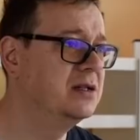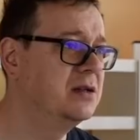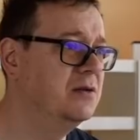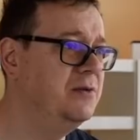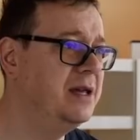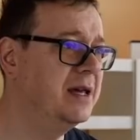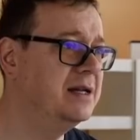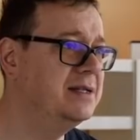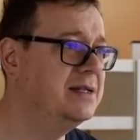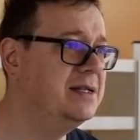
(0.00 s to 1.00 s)
so we
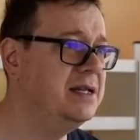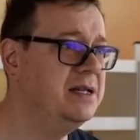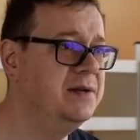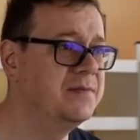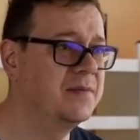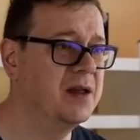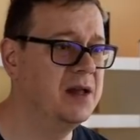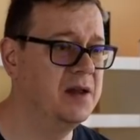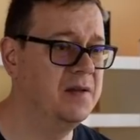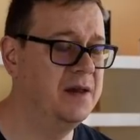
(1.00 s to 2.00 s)
can see
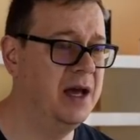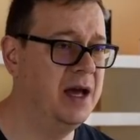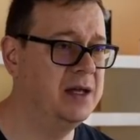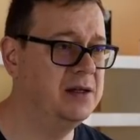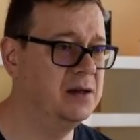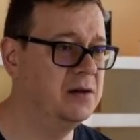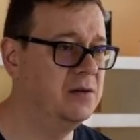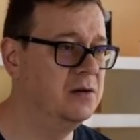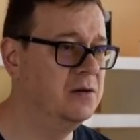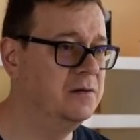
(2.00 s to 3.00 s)
that uh,
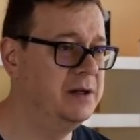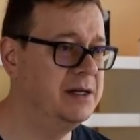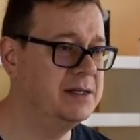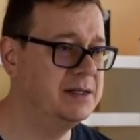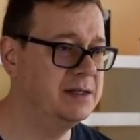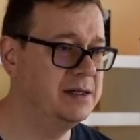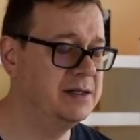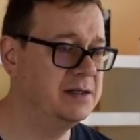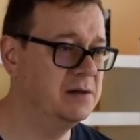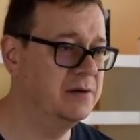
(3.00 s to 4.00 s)
all of this
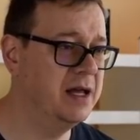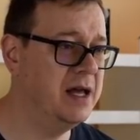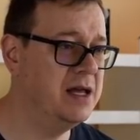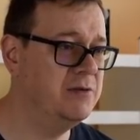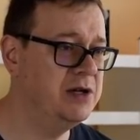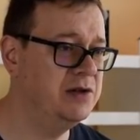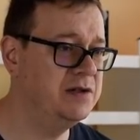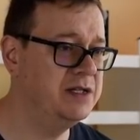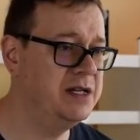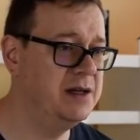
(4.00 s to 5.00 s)
is okay. We
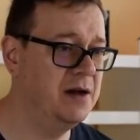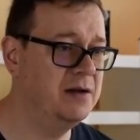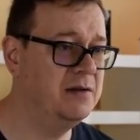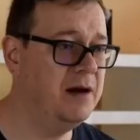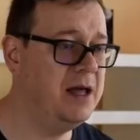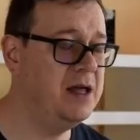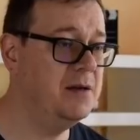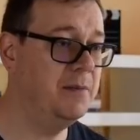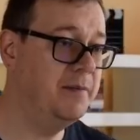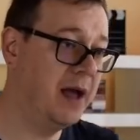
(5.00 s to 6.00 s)
should see a
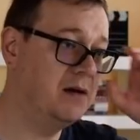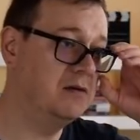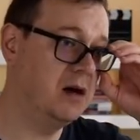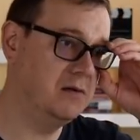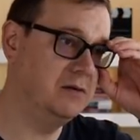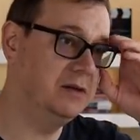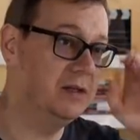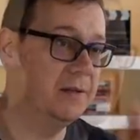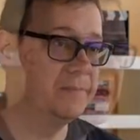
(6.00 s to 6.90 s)
gray background.